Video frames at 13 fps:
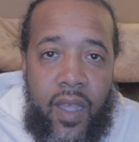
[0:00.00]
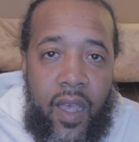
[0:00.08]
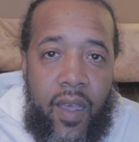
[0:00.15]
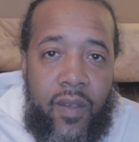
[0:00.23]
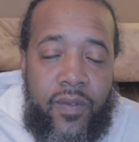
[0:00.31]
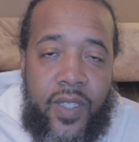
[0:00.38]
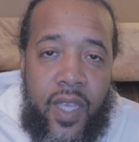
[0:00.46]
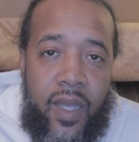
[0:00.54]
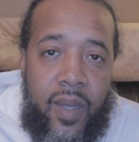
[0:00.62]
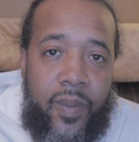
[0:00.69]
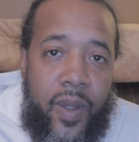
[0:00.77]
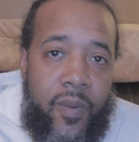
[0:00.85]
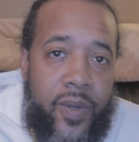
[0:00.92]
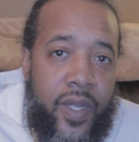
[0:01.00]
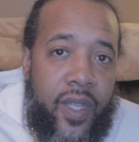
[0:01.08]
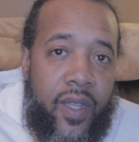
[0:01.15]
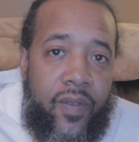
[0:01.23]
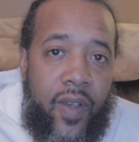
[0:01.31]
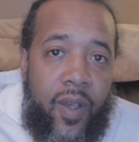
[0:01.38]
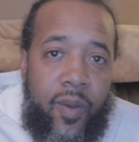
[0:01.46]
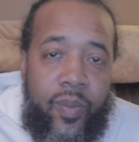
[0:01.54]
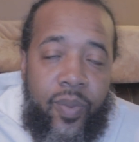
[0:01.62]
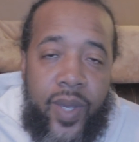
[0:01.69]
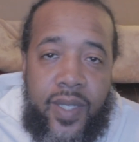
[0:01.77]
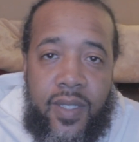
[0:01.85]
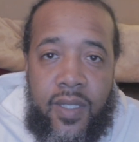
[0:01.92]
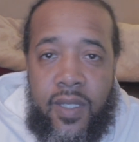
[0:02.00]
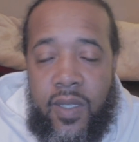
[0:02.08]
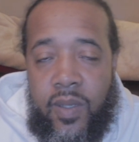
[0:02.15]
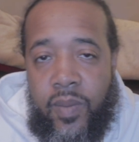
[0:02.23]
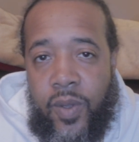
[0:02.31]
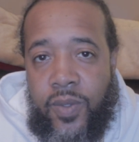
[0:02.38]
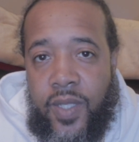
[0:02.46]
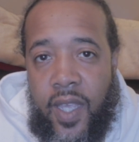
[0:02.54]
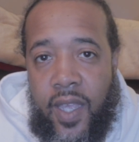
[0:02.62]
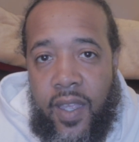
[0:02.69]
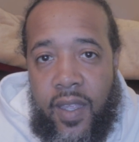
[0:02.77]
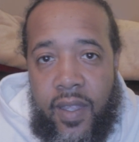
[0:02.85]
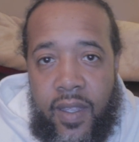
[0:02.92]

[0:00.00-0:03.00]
Off top, I want to give all praises to the Most High.